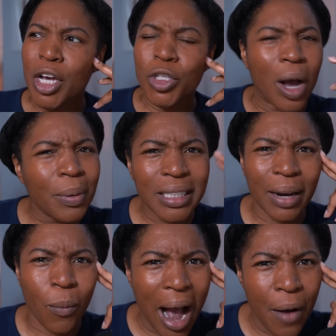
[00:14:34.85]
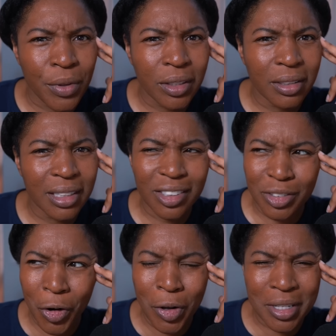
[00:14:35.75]
So I was like, wow, this,
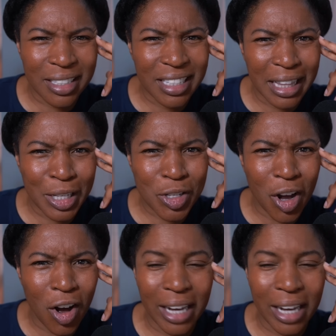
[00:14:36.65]
this girl's gonna sing this song.